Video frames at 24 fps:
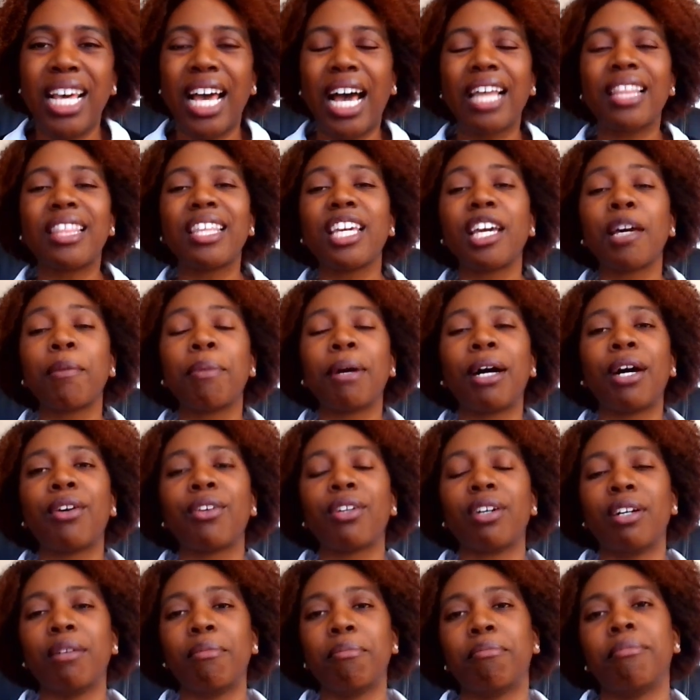I think
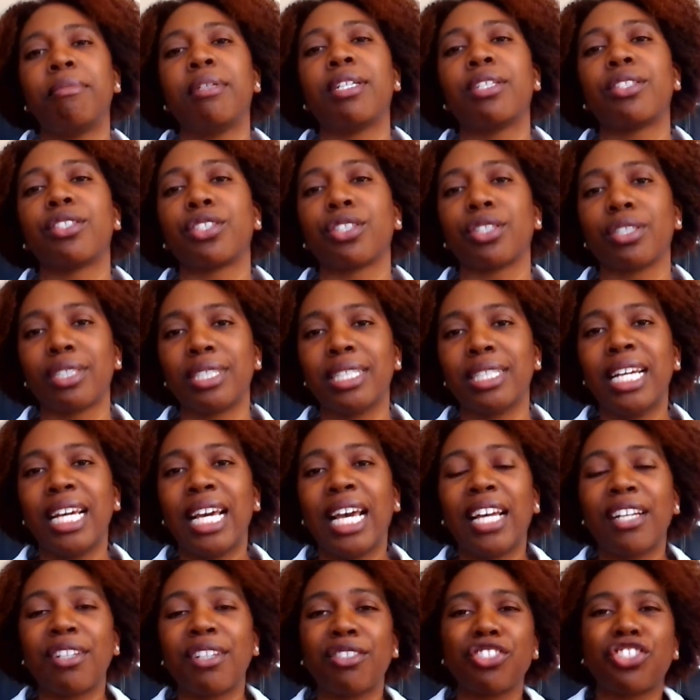about a mother
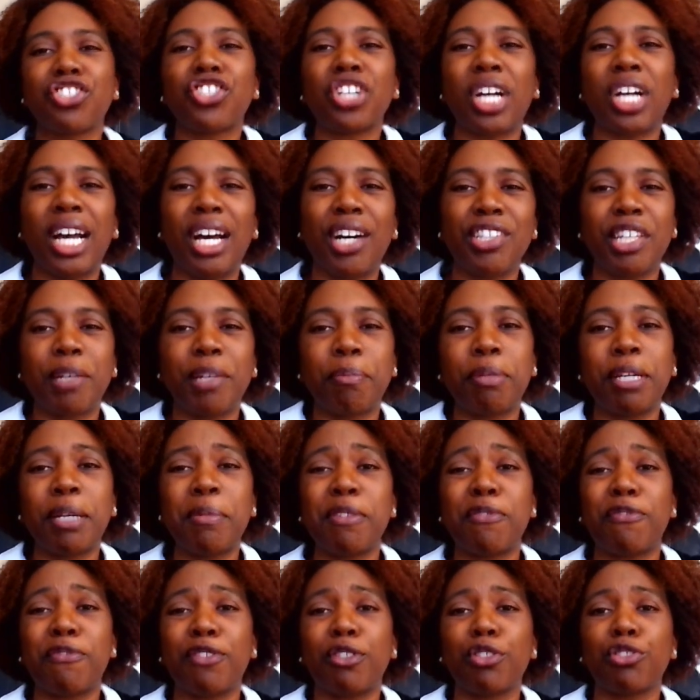and her child. That
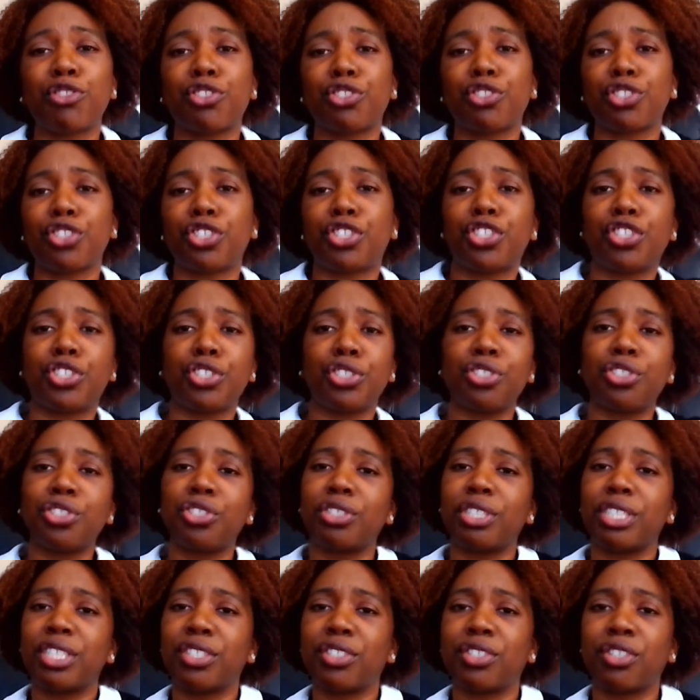baby feels secure
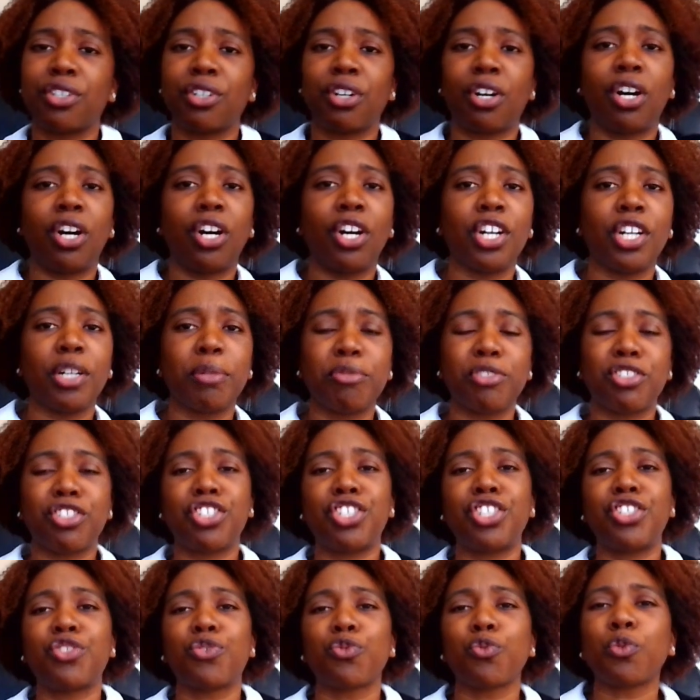in her arms.
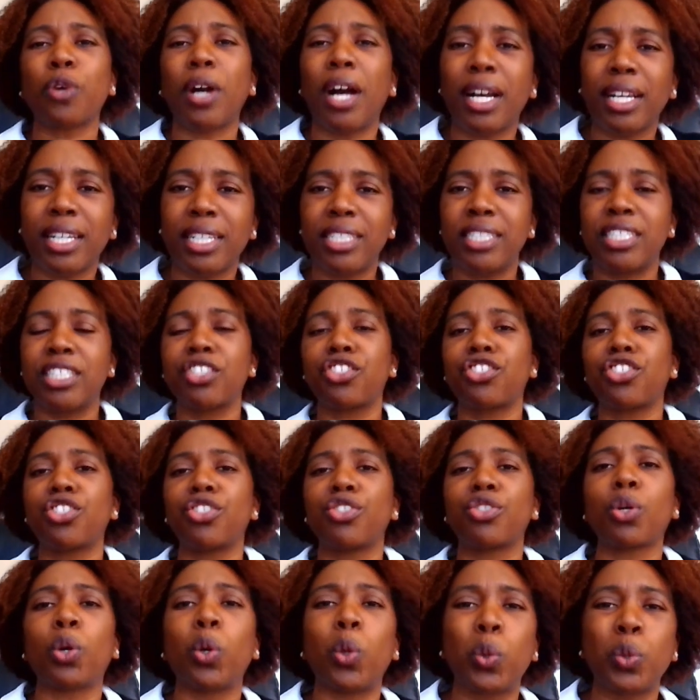She's rocking it.
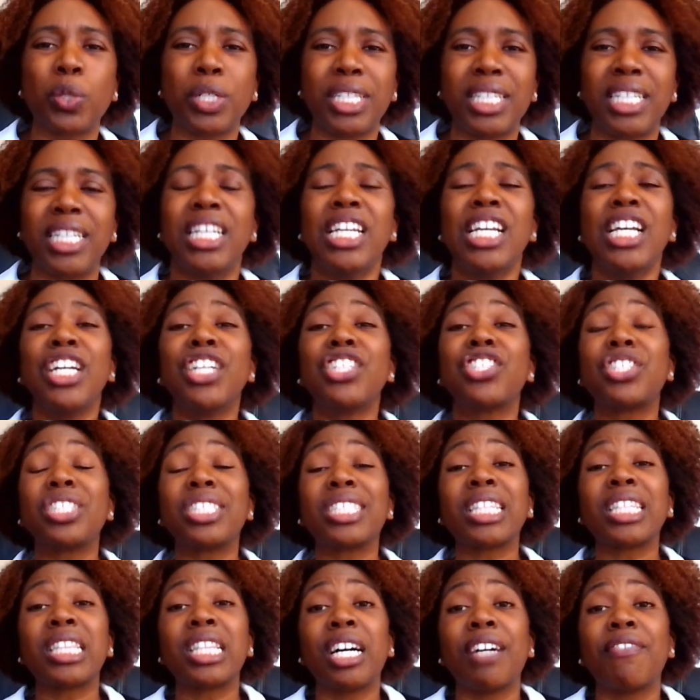She's holding it.
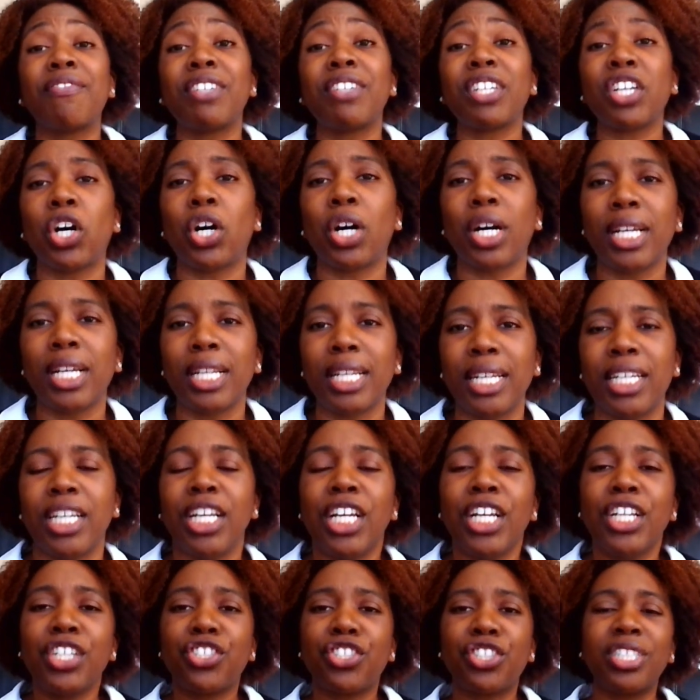She's loving on
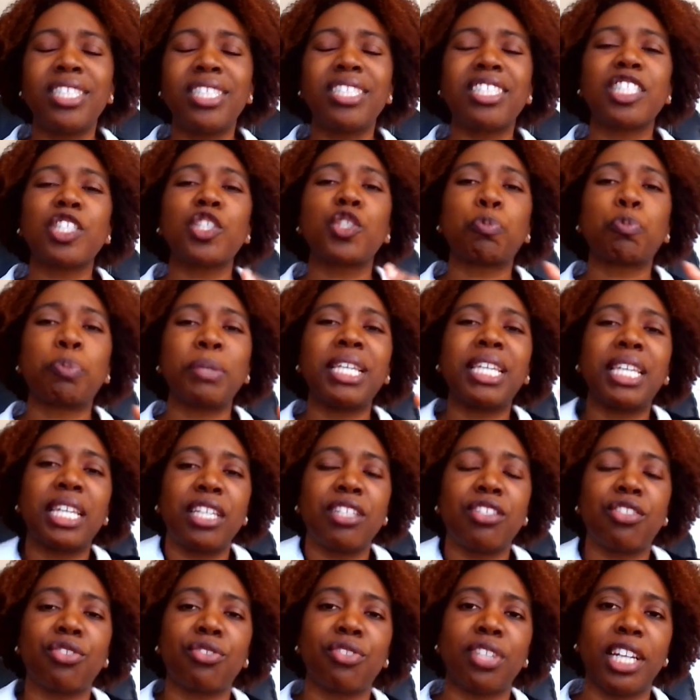it. She's speaking
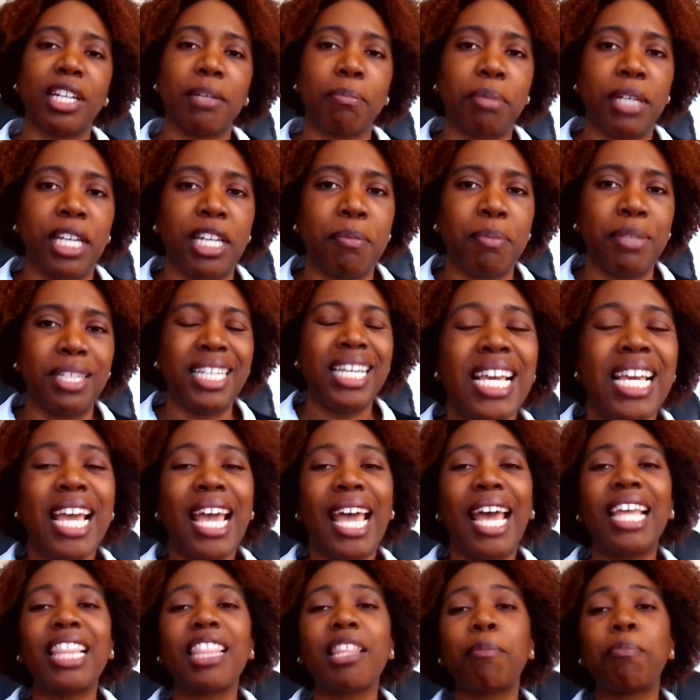to that baby.
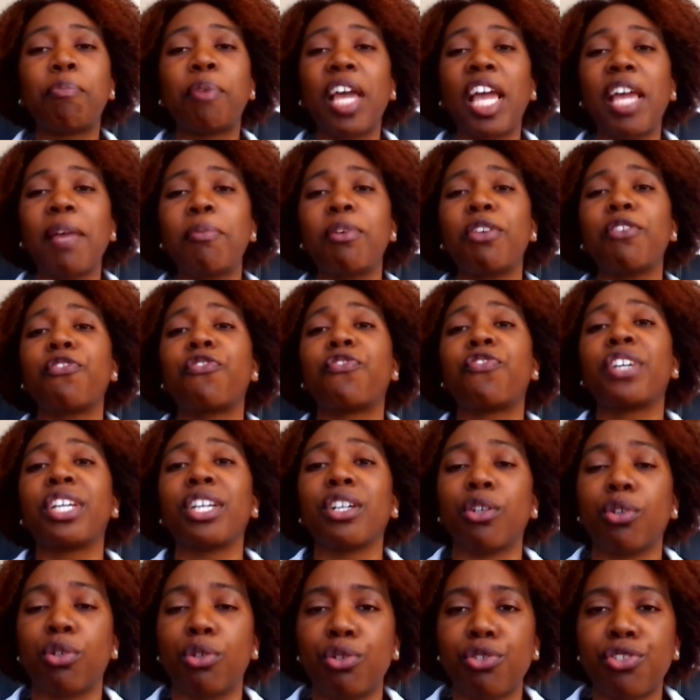And the baby
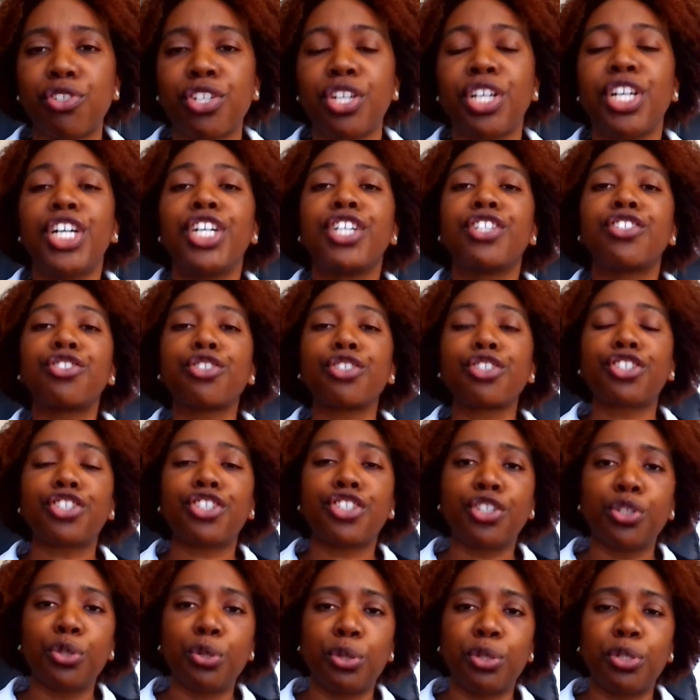feels
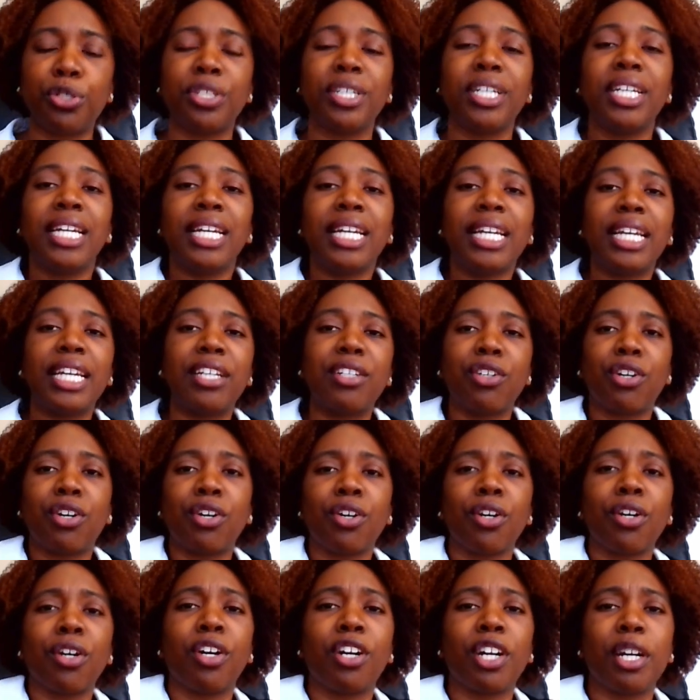secure in
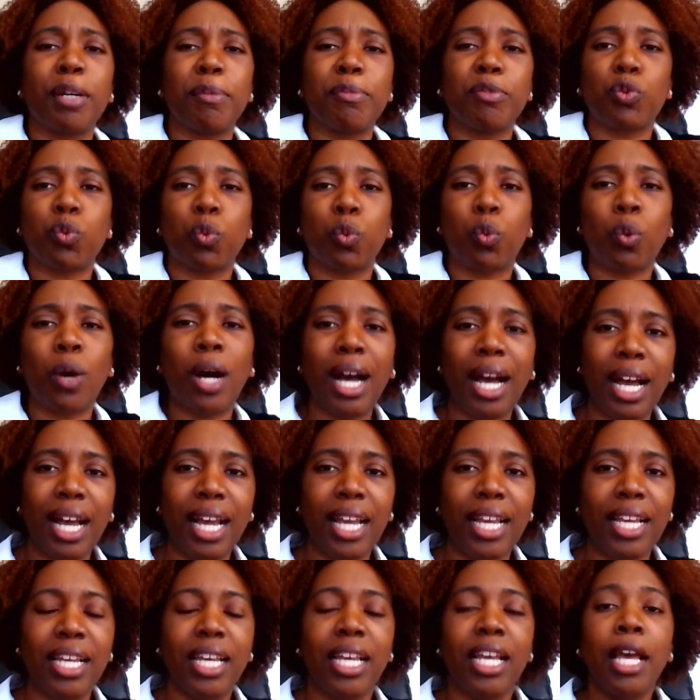her arms.
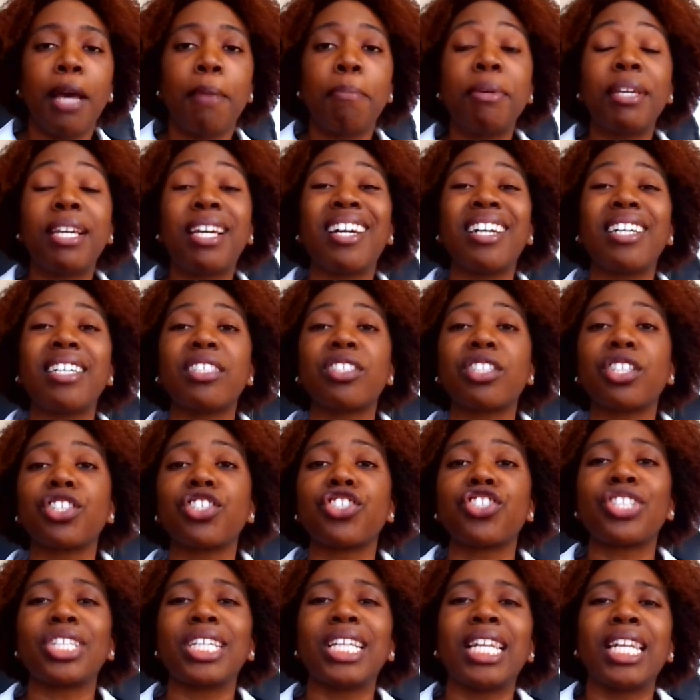Why? Because
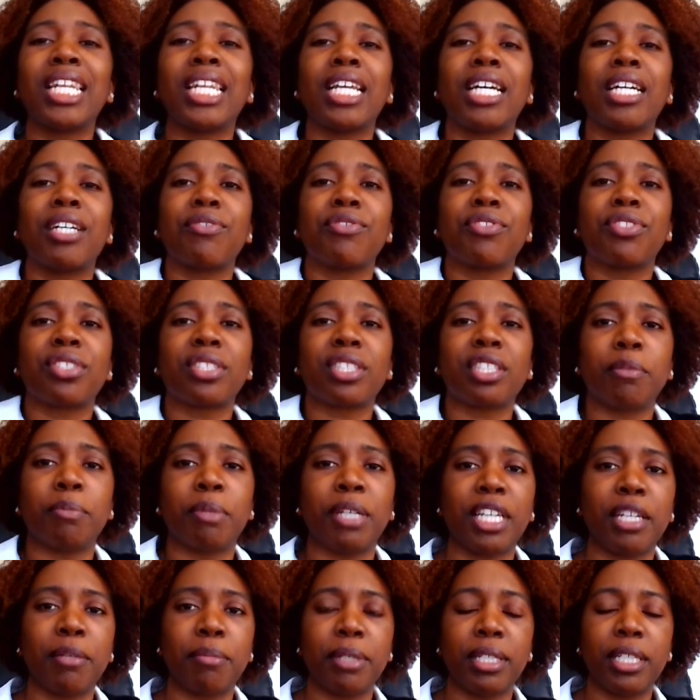she loves the
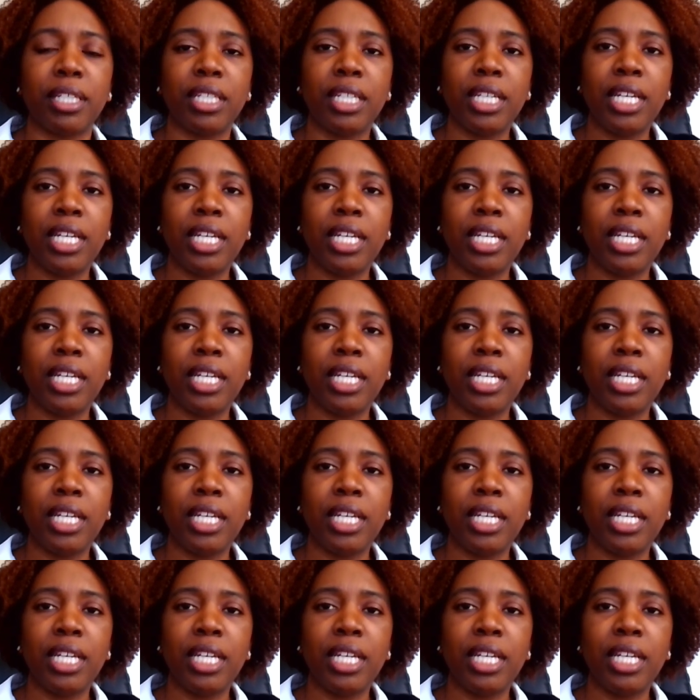baby.